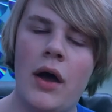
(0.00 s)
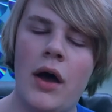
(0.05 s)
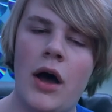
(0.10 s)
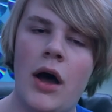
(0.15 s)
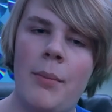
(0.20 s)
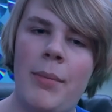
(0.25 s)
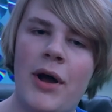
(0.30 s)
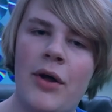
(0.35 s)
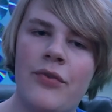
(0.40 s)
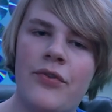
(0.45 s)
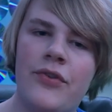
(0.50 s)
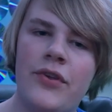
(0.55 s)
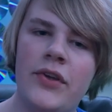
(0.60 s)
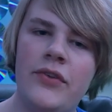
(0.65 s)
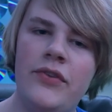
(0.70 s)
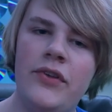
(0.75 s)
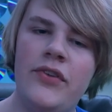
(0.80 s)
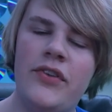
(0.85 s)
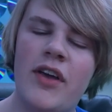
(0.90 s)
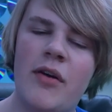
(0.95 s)
about
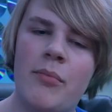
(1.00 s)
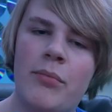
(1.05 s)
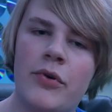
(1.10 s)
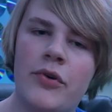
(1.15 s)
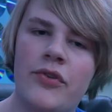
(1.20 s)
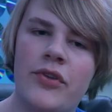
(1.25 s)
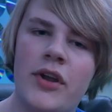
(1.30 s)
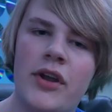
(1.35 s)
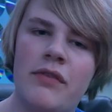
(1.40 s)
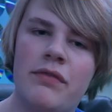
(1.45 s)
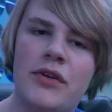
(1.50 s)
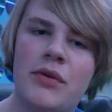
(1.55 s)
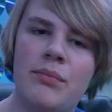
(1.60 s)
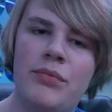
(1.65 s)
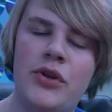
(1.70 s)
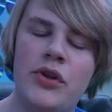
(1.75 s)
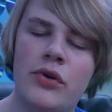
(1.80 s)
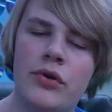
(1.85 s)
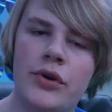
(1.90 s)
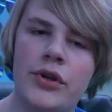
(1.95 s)
67% of
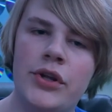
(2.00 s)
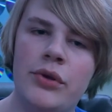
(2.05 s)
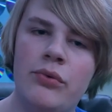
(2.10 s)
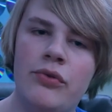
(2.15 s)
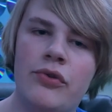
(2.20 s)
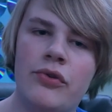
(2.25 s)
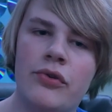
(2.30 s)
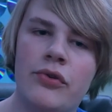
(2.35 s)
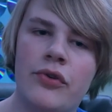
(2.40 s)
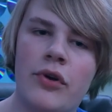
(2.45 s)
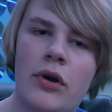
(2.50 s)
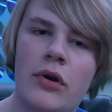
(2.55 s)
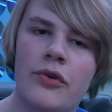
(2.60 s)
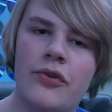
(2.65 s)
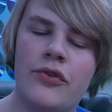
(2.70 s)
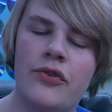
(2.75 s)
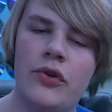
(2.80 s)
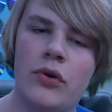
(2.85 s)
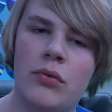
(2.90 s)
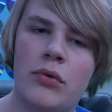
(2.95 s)
computer users are
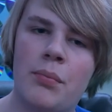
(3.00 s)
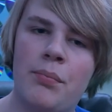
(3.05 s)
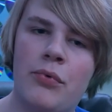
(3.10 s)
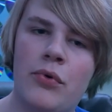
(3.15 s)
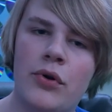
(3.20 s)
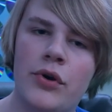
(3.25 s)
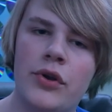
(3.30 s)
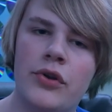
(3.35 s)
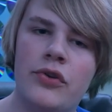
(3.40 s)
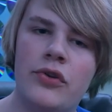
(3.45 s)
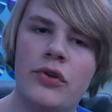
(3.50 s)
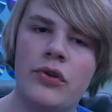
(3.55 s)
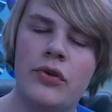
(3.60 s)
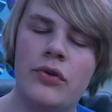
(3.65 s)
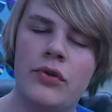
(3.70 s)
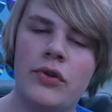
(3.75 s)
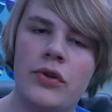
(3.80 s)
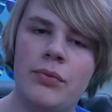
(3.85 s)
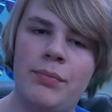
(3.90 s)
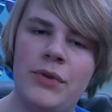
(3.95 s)
still reported to
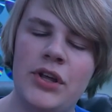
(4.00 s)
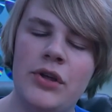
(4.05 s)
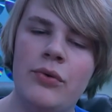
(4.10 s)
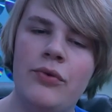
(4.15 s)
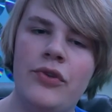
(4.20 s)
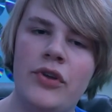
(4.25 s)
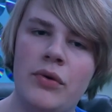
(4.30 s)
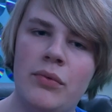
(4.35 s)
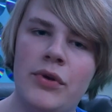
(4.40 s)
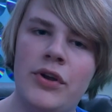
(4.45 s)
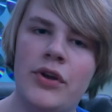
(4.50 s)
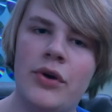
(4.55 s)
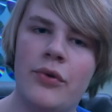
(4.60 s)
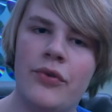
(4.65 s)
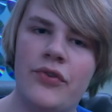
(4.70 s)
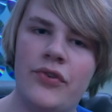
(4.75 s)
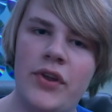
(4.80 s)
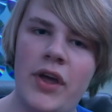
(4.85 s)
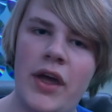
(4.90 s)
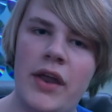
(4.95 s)
be using
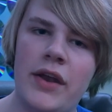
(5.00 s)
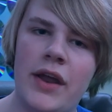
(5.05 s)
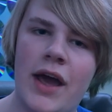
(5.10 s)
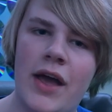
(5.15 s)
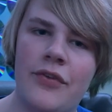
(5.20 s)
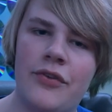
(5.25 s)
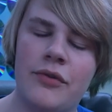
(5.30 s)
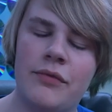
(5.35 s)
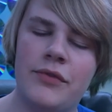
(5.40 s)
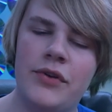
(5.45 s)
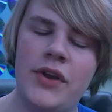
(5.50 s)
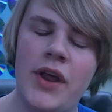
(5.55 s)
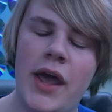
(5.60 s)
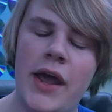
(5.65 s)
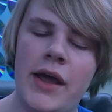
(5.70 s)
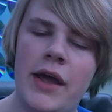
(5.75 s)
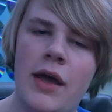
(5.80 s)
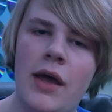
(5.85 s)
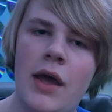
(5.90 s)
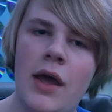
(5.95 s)
Windows 10 as of
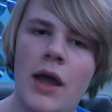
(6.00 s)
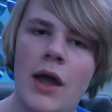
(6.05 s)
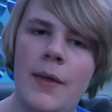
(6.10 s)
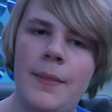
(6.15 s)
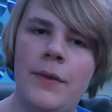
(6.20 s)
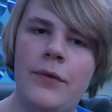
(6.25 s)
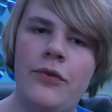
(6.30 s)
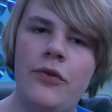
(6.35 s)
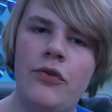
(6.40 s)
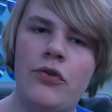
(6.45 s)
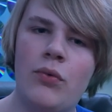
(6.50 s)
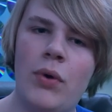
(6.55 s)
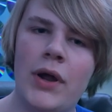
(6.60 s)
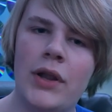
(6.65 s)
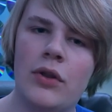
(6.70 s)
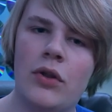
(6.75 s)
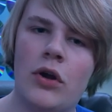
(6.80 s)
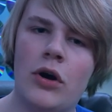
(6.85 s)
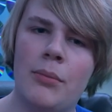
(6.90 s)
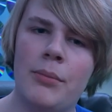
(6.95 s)
today, this is quite
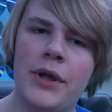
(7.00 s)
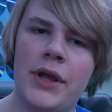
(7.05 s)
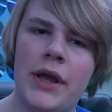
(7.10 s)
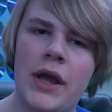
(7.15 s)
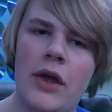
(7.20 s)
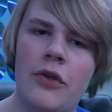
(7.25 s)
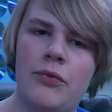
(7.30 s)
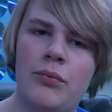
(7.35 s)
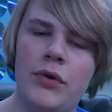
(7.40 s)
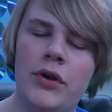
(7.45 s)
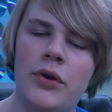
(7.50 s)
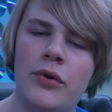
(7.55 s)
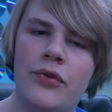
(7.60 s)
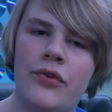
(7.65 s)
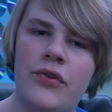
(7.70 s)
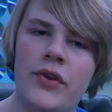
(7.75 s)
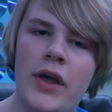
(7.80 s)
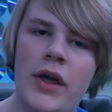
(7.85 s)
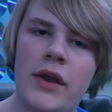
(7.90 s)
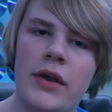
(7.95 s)
alarming as
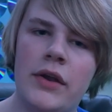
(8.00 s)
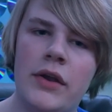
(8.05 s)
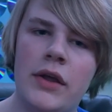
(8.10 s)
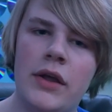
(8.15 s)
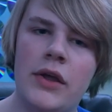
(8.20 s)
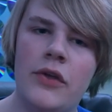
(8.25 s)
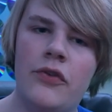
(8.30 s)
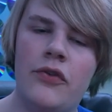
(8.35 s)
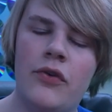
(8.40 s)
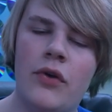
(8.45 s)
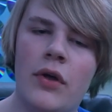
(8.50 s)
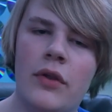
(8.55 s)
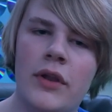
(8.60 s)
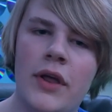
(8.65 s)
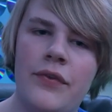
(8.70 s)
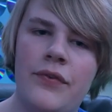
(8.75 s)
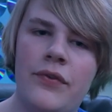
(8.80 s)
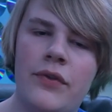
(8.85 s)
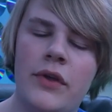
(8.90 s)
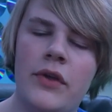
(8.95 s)
Windows 10 is
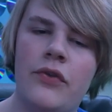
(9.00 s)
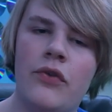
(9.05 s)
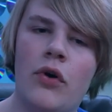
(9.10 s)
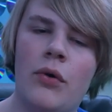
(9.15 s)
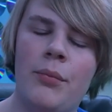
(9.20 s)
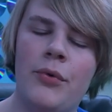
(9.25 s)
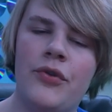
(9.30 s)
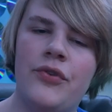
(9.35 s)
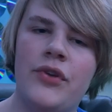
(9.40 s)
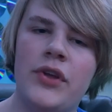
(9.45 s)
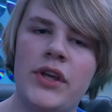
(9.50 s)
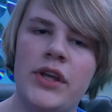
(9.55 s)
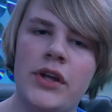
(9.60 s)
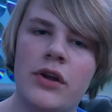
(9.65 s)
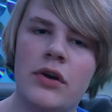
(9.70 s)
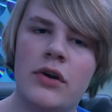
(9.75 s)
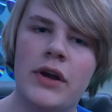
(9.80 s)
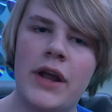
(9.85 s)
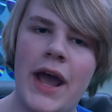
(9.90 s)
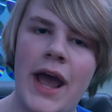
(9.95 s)
less is almost a
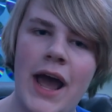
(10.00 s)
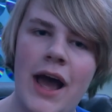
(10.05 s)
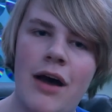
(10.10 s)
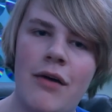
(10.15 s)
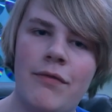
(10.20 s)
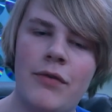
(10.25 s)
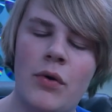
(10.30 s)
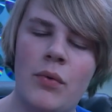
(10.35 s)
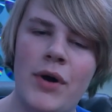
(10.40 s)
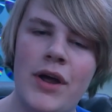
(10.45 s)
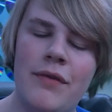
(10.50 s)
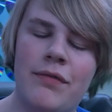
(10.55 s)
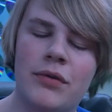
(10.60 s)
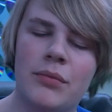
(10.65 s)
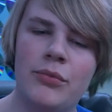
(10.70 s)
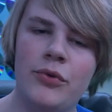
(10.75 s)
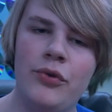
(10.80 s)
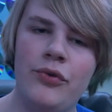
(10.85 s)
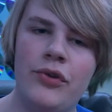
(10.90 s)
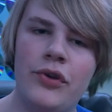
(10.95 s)
year and a half away
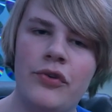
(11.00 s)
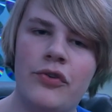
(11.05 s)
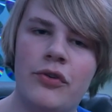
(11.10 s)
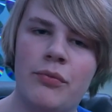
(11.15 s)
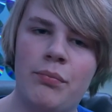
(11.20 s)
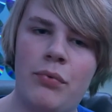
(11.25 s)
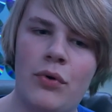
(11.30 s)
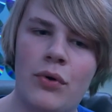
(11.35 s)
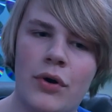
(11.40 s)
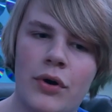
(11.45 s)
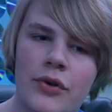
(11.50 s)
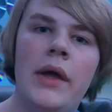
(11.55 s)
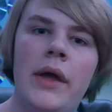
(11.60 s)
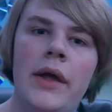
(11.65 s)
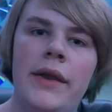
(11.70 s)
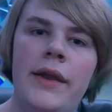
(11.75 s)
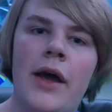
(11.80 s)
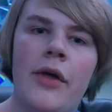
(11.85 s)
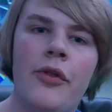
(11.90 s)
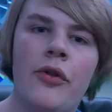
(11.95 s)
from losing support.
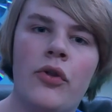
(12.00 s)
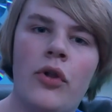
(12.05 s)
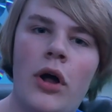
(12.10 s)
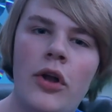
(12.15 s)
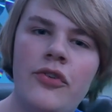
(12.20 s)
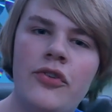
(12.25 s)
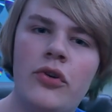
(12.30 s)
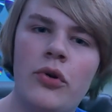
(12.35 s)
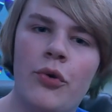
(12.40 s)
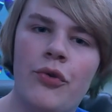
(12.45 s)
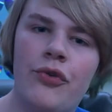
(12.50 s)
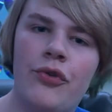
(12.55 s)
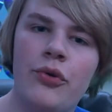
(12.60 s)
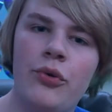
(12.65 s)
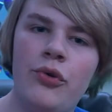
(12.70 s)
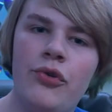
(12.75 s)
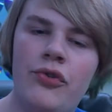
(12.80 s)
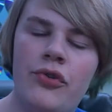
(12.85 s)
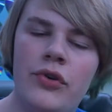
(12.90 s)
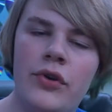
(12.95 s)
Now the logical
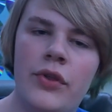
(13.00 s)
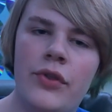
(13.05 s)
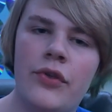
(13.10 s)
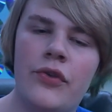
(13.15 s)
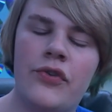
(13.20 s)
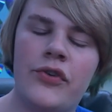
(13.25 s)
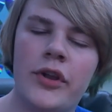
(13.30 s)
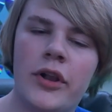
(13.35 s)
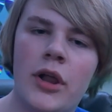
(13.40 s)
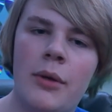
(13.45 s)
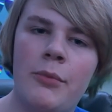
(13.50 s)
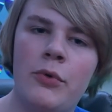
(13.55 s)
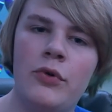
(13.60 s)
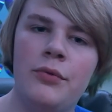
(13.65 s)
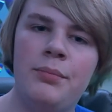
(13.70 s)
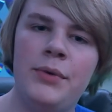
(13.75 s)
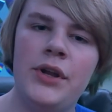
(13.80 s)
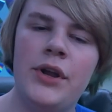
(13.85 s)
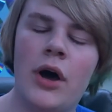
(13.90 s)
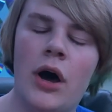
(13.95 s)
solution to this dilemma
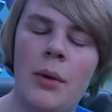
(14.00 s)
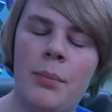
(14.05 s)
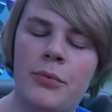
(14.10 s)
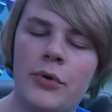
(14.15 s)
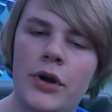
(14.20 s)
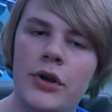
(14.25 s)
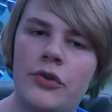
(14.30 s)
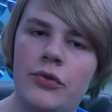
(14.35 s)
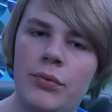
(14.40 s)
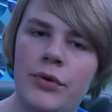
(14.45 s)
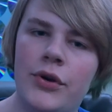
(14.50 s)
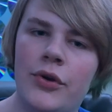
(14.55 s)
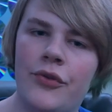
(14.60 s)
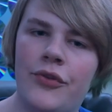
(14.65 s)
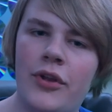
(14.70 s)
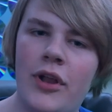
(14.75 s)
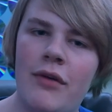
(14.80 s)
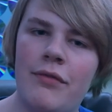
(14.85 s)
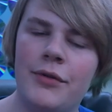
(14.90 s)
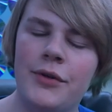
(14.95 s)
would be to upgrade to
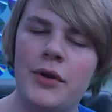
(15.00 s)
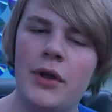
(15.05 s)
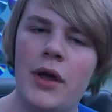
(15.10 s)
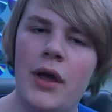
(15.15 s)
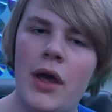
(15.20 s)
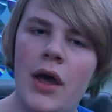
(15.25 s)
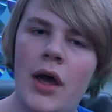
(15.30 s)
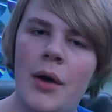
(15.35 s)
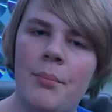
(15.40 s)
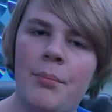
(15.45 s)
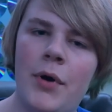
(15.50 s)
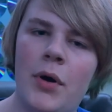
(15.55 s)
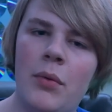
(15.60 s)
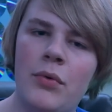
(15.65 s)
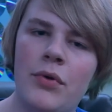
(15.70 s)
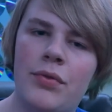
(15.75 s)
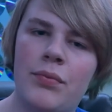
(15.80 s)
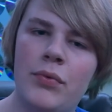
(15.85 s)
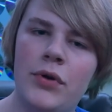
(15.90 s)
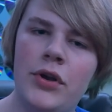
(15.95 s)
Windows 11, but
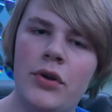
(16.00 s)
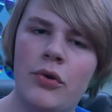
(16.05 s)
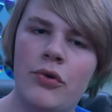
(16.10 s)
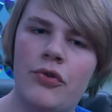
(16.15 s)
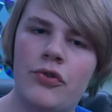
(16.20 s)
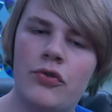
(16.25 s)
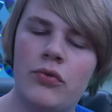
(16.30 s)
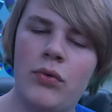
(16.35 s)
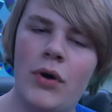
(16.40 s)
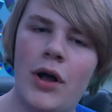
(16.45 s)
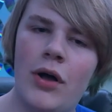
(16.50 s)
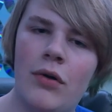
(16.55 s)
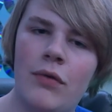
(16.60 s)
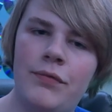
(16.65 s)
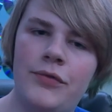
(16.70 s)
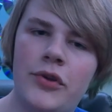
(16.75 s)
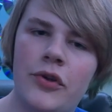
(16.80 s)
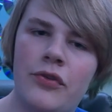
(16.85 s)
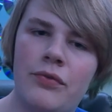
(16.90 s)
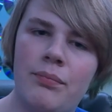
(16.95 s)
with Windows
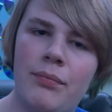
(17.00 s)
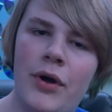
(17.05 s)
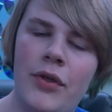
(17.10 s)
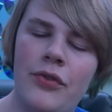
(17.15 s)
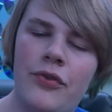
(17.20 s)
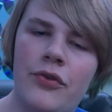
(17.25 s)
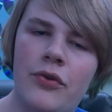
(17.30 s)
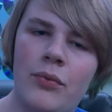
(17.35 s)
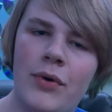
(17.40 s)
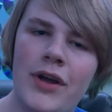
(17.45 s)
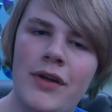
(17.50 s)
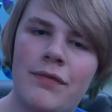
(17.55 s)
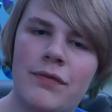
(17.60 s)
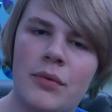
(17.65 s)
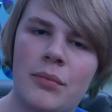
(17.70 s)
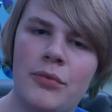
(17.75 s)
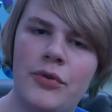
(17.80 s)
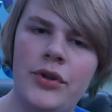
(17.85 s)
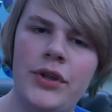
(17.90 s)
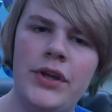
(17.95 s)
12 just months away
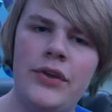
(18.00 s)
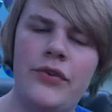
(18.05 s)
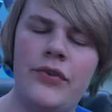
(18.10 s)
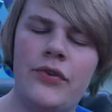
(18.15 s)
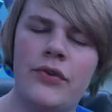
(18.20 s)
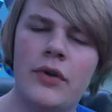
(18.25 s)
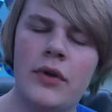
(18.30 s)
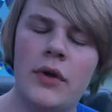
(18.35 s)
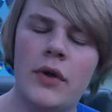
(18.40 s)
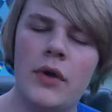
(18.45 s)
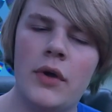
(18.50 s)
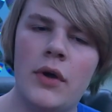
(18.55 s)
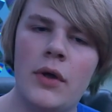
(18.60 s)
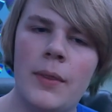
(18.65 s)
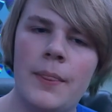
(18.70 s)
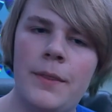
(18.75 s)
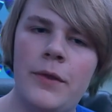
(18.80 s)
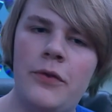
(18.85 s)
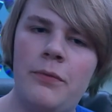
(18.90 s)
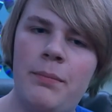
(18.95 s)
from release,
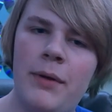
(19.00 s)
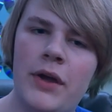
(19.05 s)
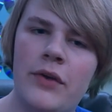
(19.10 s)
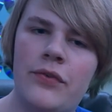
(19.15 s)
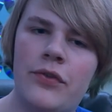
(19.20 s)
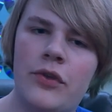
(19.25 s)
this begs